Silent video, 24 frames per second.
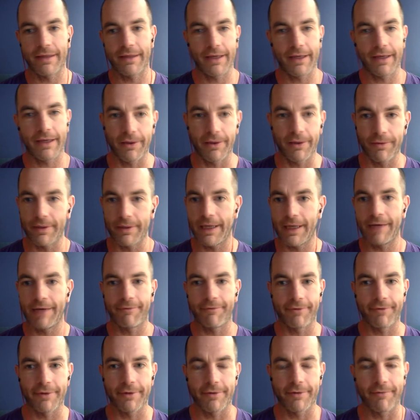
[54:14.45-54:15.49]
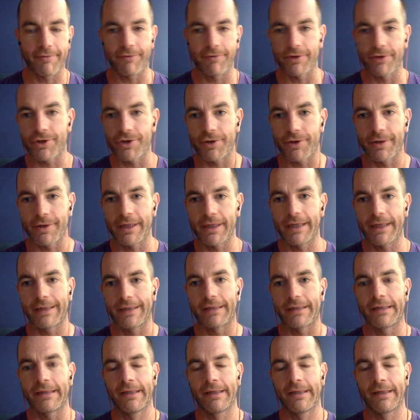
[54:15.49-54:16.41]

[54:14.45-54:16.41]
Thank you, Nate, for joining and